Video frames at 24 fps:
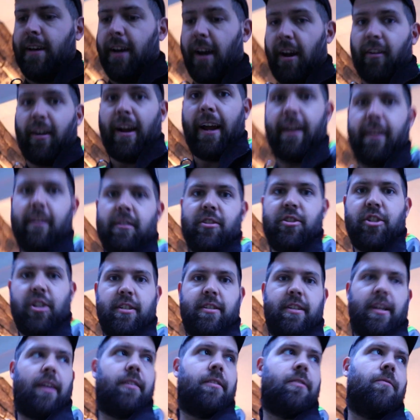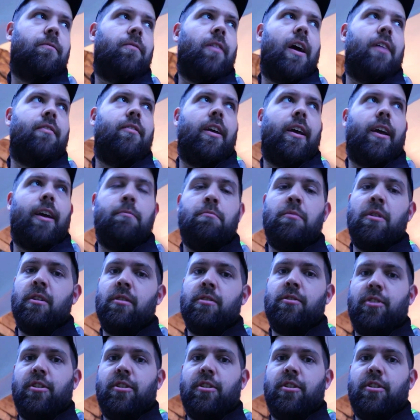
All right, just after 5 a.m.,